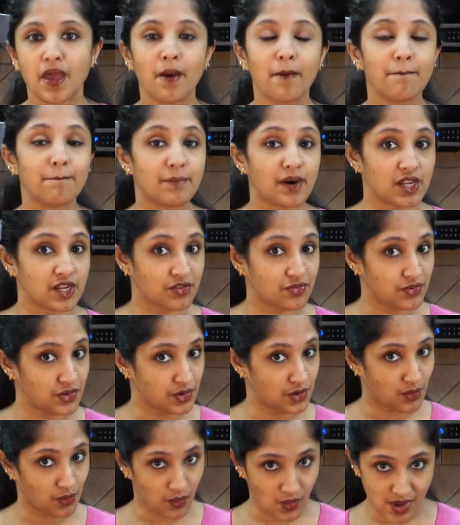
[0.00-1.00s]
But if you
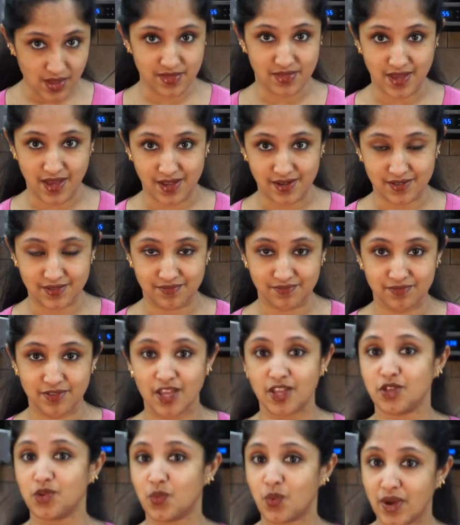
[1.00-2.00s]
don't want that
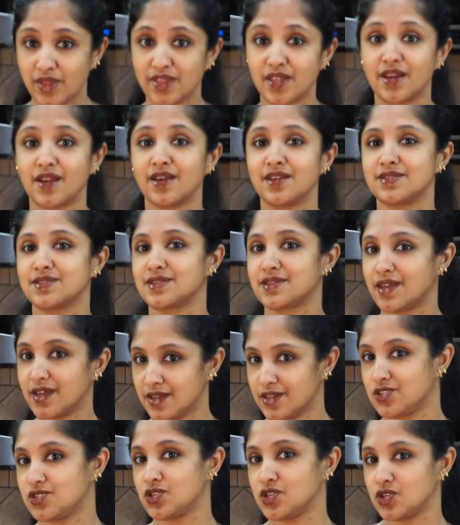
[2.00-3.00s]
and you want the nice
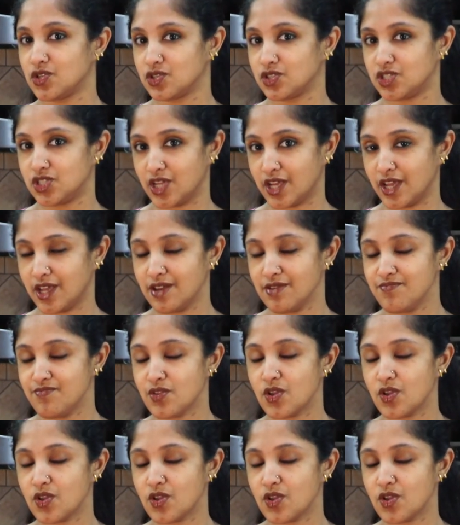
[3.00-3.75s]
kick to your chicken